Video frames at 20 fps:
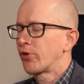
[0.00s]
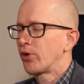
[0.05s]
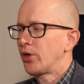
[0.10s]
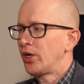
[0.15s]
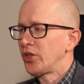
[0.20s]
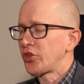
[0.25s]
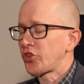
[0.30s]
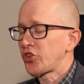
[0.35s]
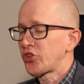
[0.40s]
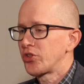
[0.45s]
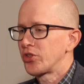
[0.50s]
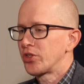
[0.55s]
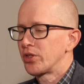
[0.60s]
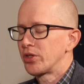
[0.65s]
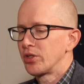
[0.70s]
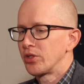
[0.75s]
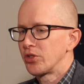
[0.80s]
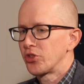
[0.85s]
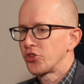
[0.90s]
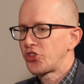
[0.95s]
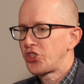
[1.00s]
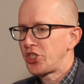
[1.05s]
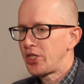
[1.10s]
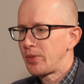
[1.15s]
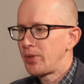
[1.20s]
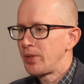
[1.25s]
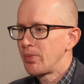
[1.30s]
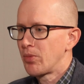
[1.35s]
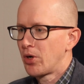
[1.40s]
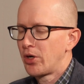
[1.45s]
For us, the
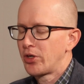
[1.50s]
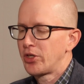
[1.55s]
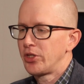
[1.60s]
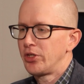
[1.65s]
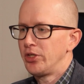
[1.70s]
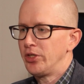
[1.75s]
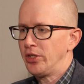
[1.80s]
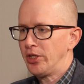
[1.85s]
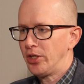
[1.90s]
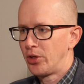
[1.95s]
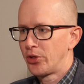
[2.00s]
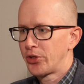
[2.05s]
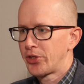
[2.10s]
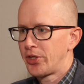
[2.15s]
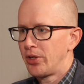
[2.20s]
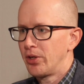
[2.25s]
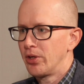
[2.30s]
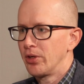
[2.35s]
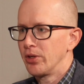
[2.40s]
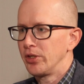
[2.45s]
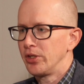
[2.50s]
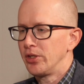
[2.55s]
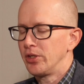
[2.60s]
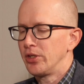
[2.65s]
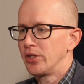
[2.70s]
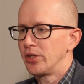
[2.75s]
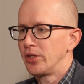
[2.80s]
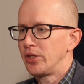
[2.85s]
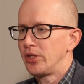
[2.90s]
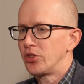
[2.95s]
CDP market in healthcare,
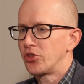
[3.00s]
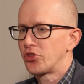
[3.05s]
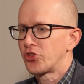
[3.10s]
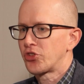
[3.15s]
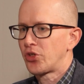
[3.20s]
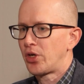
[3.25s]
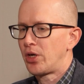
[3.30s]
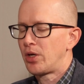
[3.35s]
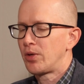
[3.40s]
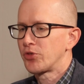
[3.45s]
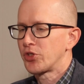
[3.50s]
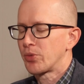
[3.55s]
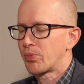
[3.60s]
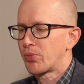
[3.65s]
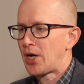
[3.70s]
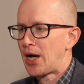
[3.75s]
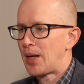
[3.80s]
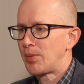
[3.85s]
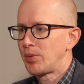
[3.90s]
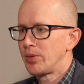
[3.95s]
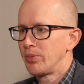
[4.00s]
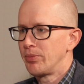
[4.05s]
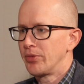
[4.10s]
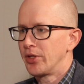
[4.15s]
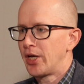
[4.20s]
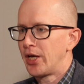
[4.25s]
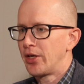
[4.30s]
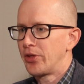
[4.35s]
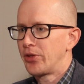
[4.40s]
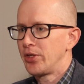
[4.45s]
it solves a problem
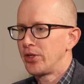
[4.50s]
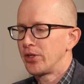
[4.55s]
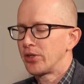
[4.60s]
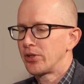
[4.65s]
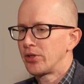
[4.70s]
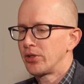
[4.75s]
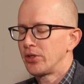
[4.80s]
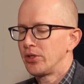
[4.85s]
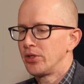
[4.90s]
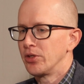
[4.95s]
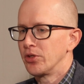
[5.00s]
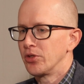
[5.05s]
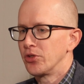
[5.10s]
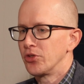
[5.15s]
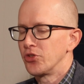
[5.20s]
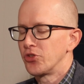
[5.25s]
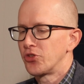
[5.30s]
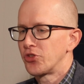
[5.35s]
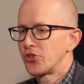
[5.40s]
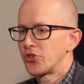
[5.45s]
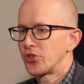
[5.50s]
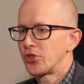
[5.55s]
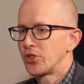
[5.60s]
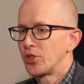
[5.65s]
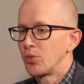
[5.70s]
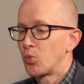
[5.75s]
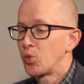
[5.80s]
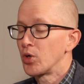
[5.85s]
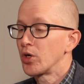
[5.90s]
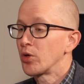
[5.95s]
that I think
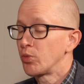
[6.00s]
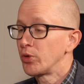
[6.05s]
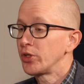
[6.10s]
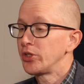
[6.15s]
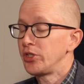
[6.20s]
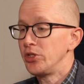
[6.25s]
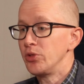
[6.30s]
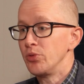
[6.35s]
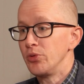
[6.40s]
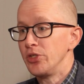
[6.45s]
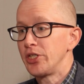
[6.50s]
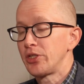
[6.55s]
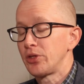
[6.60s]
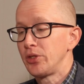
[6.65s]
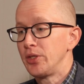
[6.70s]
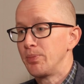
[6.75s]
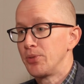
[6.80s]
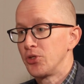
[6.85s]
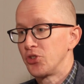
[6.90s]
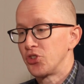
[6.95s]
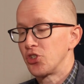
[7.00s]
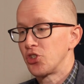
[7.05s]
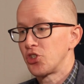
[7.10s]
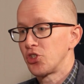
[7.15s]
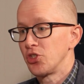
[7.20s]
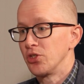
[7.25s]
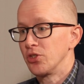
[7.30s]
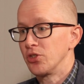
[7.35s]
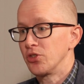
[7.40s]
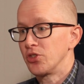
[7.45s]
that we're really uniquely
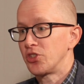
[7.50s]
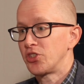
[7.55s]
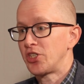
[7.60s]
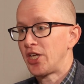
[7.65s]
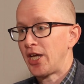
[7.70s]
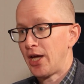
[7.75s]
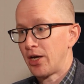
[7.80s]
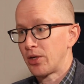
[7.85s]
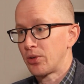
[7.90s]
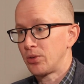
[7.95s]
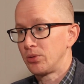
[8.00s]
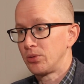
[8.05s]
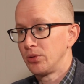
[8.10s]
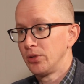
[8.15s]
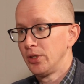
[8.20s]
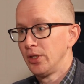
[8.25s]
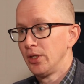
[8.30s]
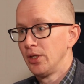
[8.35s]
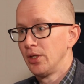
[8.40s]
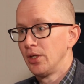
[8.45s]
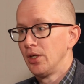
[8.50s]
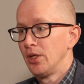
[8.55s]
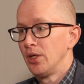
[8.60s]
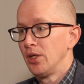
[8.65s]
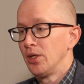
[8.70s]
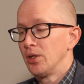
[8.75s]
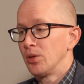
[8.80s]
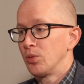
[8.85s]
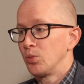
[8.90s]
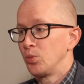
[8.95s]
positioned to tackle,
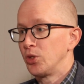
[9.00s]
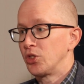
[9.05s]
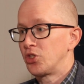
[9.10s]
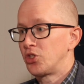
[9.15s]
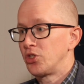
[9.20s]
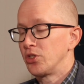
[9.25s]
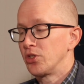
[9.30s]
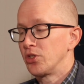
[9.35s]
which